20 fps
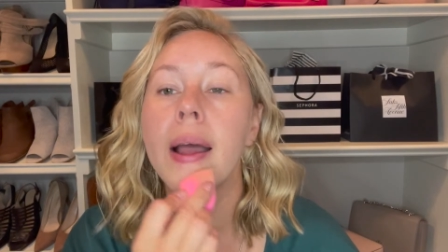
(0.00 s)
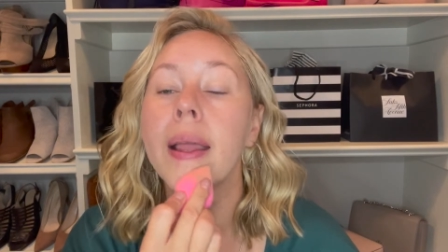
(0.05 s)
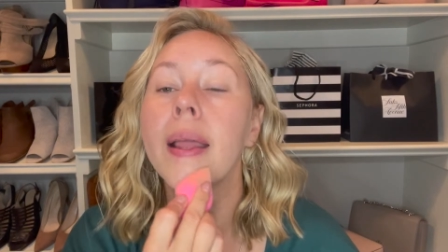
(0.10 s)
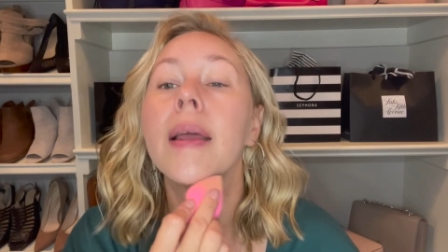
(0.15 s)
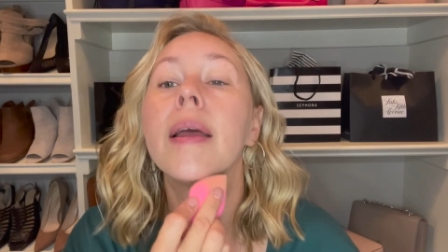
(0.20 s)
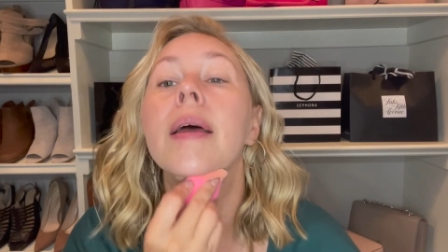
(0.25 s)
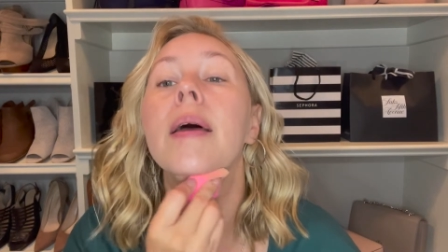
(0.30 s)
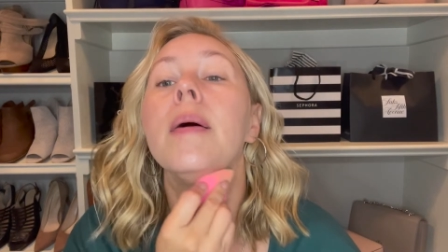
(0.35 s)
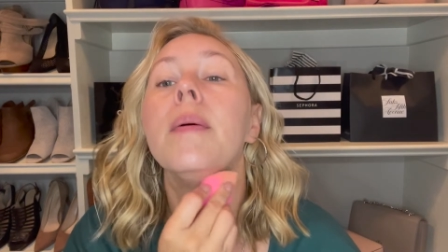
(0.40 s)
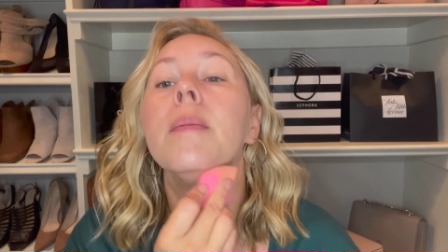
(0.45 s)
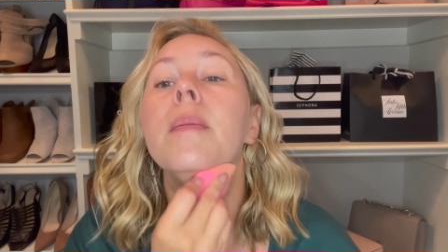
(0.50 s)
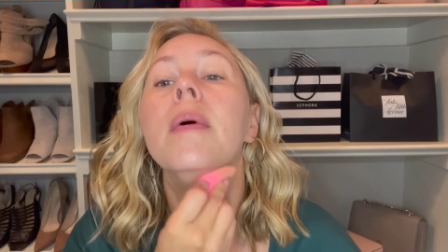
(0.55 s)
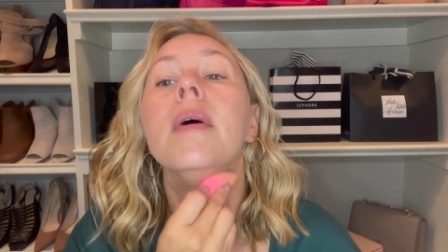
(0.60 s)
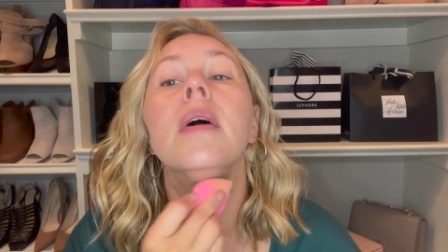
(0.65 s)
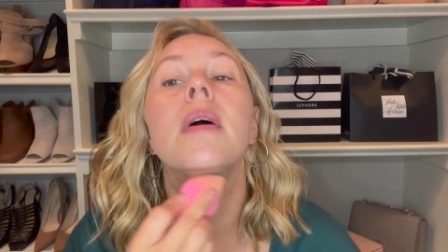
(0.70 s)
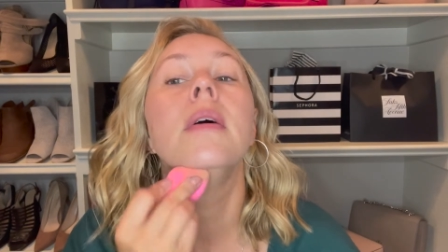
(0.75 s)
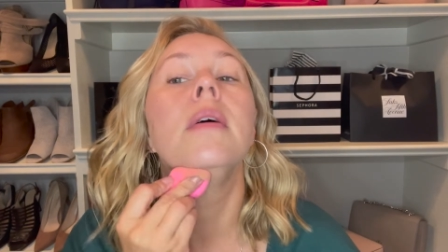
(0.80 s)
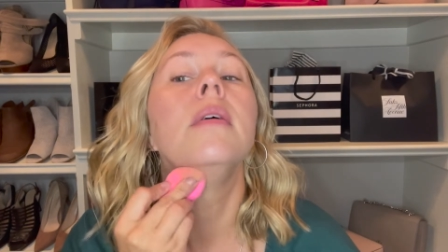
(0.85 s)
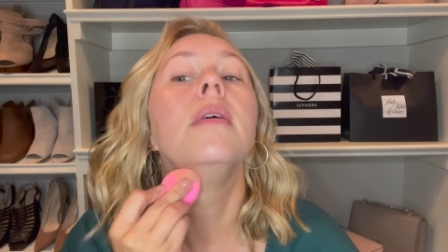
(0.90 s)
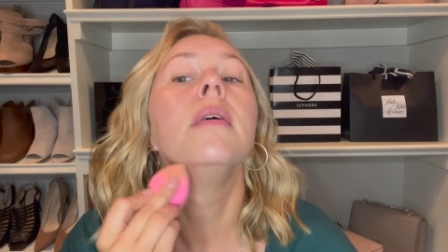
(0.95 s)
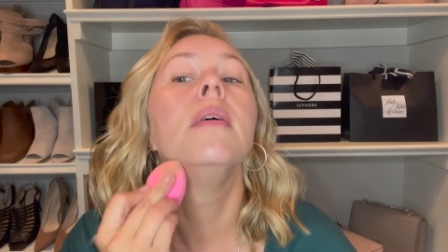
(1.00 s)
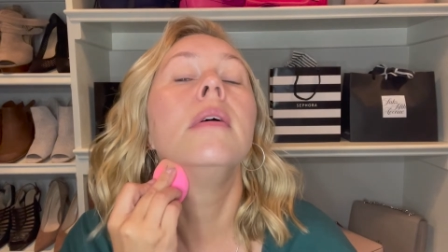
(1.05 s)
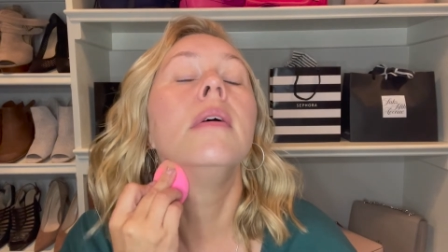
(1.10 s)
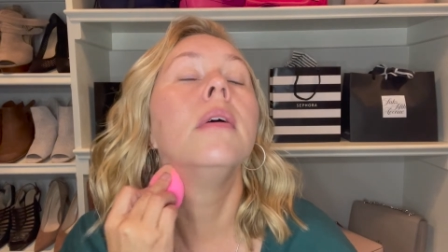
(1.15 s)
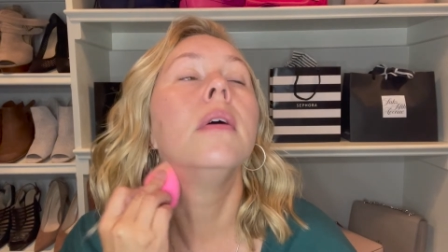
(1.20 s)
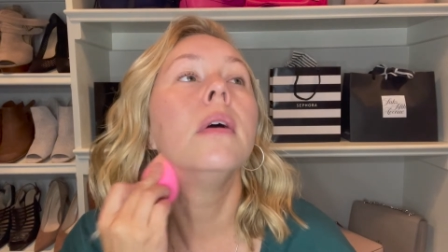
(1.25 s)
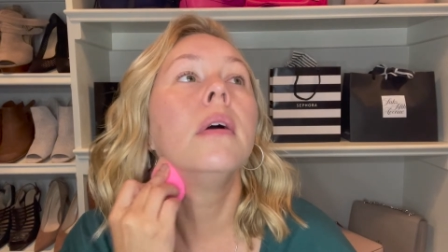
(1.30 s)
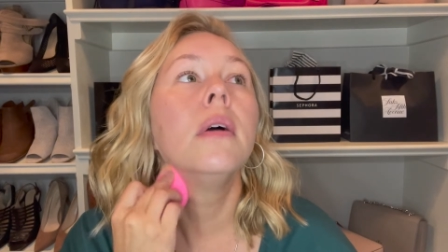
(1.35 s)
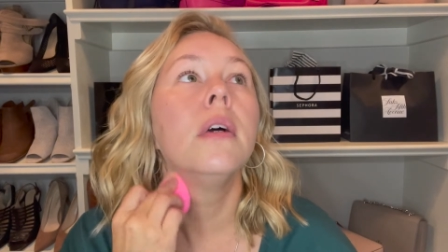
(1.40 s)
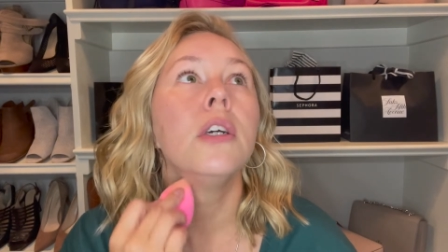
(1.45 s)
am
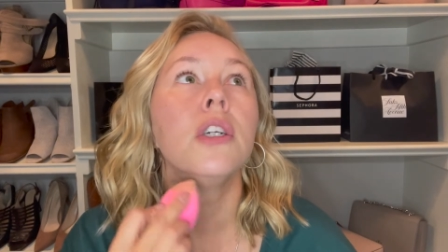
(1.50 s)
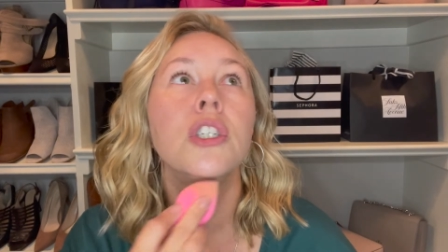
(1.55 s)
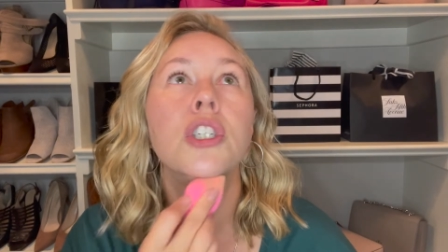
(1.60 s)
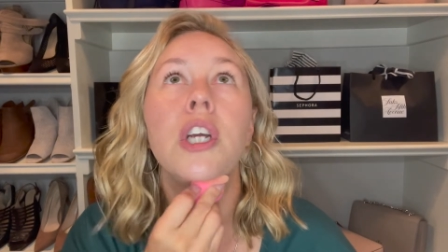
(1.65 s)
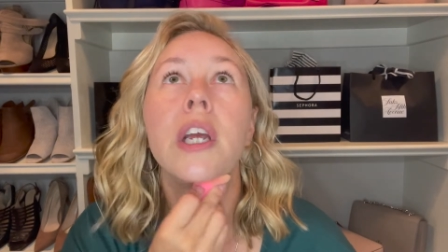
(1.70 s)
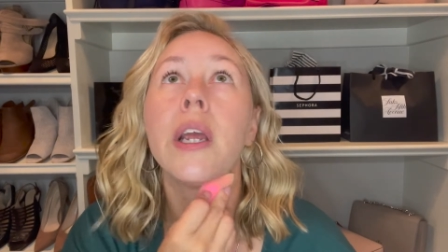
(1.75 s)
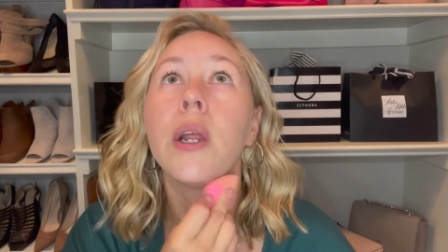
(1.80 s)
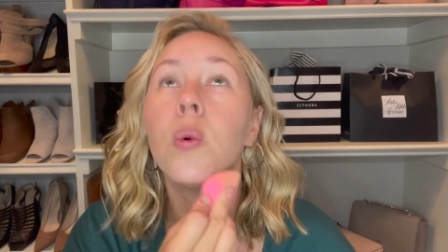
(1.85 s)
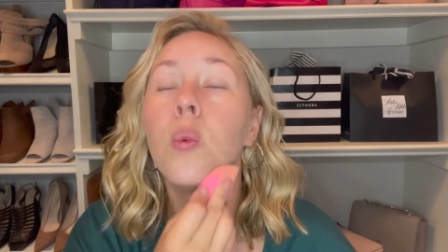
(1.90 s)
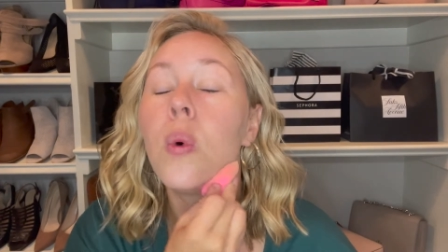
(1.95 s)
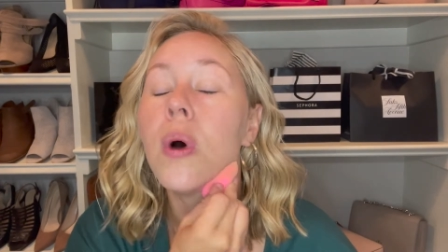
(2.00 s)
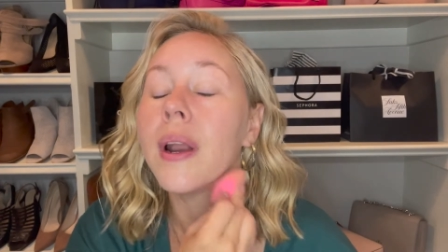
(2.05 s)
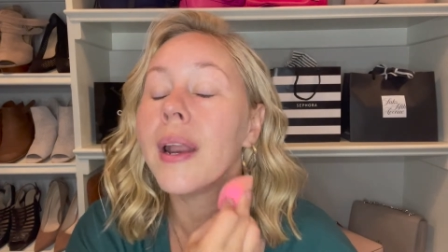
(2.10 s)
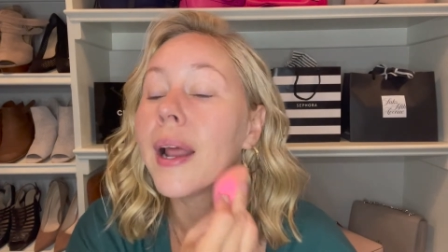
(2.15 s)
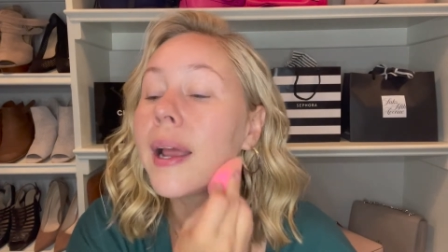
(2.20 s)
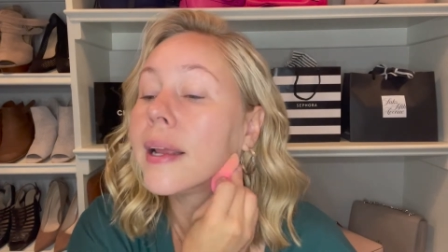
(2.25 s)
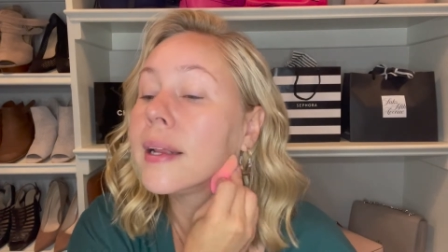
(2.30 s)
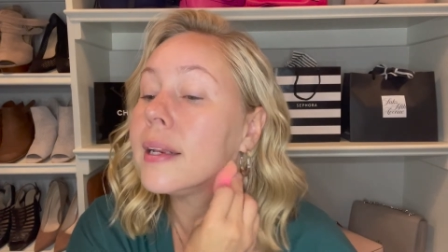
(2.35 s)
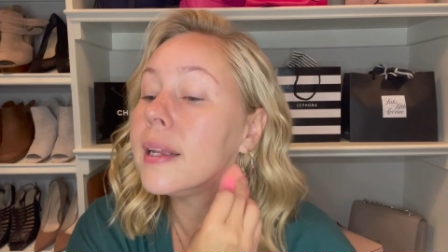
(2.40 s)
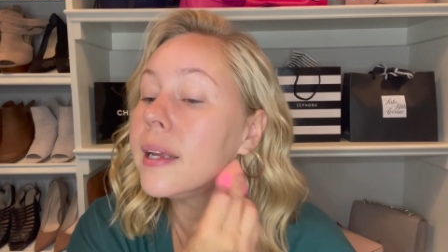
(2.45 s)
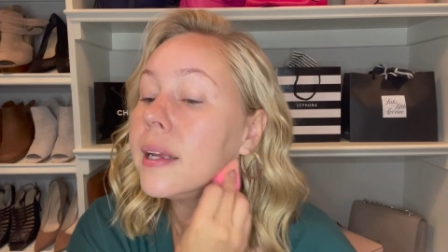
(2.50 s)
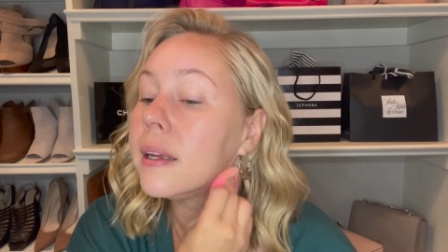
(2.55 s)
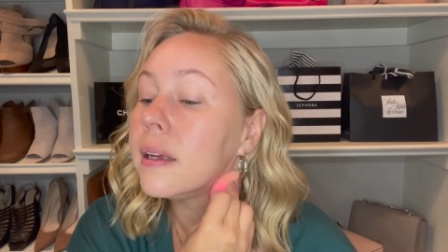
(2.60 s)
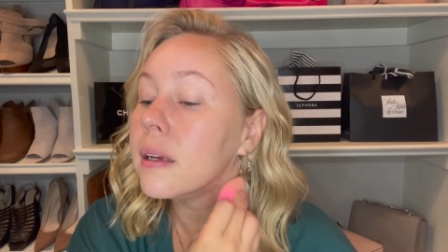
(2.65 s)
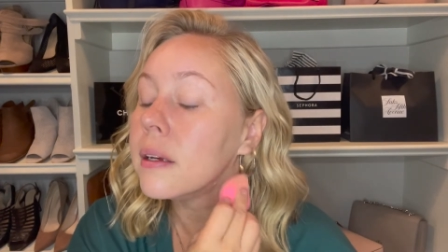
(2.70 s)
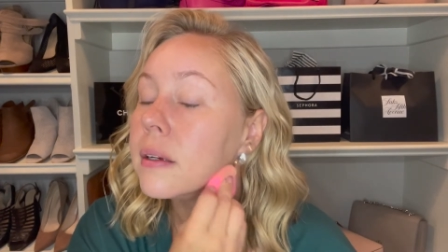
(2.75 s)
shade 190.